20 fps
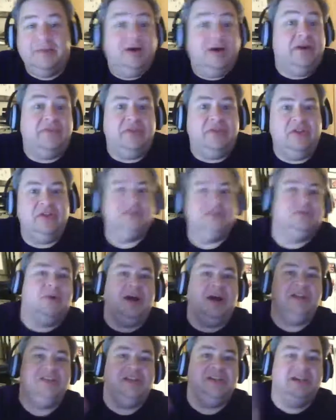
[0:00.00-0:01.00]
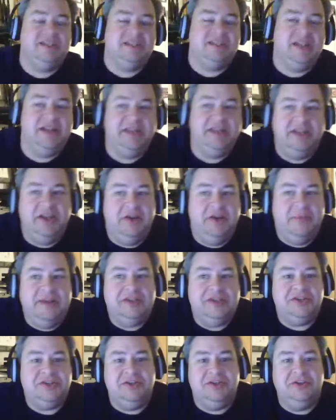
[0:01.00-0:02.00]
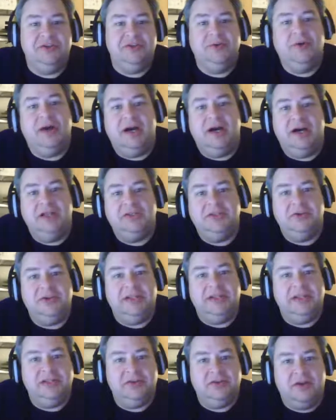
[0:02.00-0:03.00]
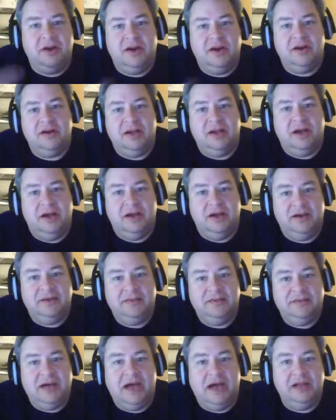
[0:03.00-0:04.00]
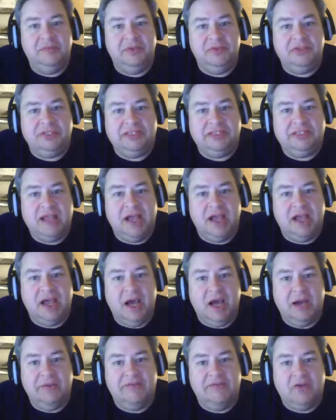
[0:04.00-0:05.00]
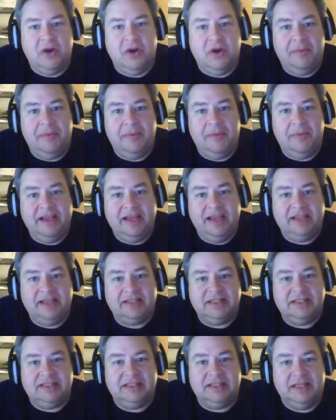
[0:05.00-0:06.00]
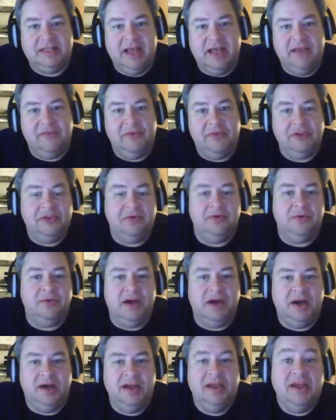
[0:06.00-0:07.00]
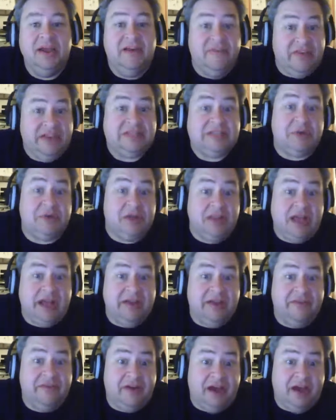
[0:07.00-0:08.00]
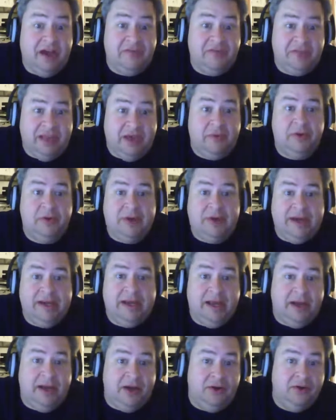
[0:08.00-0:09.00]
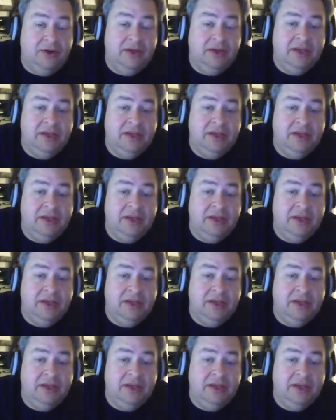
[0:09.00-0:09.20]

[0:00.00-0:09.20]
All right, well, for those watching us on here, make sure you tune into our oddmusings.com for our podcast, listen live. We do Facebook Live for that one right now